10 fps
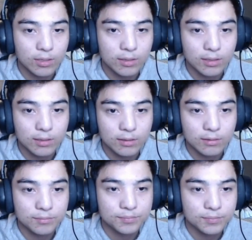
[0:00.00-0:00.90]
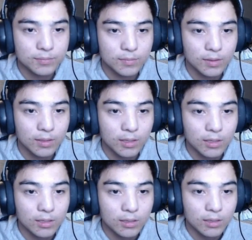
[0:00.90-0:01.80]

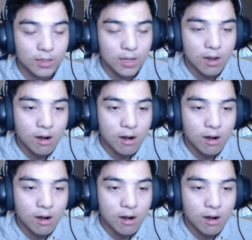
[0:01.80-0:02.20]
[no speech]